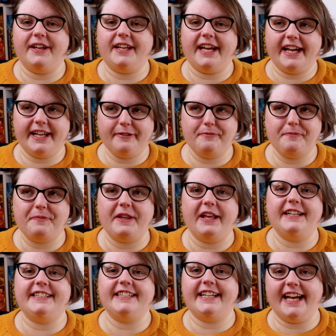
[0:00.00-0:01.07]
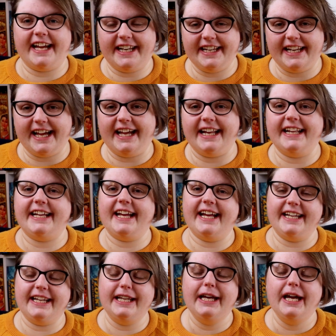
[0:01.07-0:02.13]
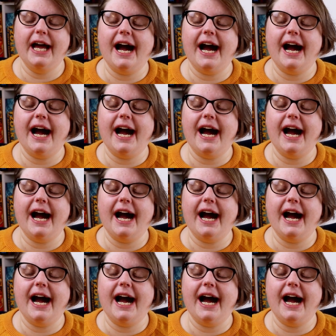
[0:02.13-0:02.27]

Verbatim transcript: again and again and again.